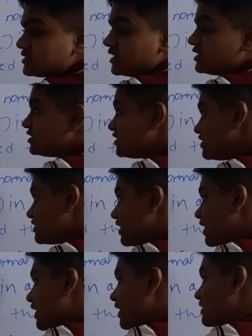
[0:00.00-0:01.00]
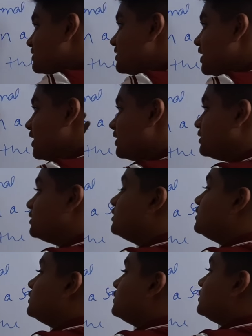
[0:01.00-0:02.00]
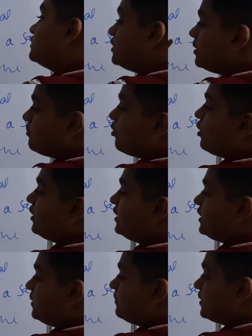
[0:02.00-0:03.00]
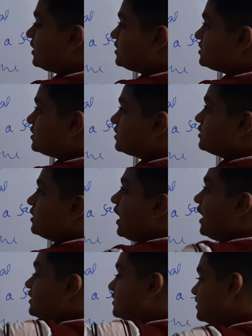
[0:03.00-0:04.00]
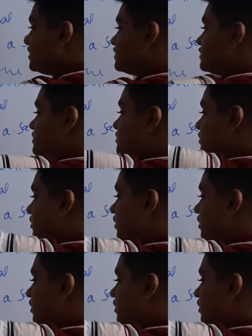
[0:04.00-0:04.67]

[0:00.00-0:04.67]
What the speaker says: Celsius less than the body temperature, and this